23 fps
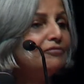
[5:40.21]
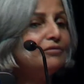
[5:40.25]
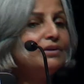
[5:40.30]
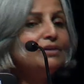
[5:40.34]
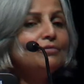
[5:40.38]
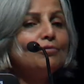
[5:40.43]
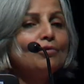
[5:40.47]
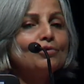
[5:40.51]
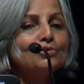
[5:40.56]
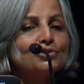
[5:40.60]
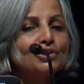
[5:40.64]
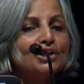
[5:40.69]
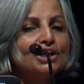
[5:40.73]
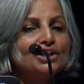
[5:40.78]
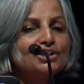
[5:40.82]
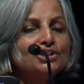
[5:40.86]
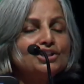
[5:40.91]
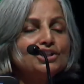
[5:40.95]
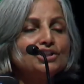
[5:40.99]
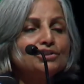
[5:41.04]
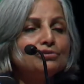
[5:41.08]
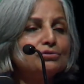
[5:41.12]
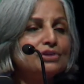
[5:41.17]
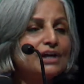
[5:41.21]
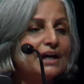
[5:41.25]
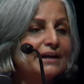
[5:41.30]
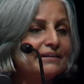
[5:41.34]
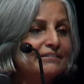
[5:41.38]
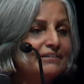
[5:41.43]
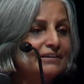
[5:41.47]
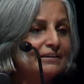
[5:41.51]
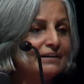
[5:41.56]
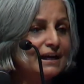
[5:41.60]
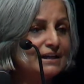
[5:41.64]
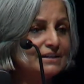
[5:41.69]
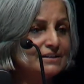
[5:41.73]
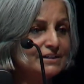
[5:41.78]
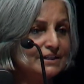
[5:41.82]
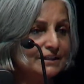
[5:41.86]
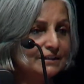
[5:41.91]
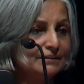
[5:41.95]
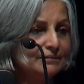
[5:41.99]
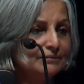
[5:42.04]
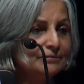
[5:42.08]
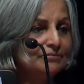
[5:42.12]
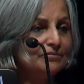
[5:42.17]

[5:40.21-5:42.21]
we want to continue diary writing.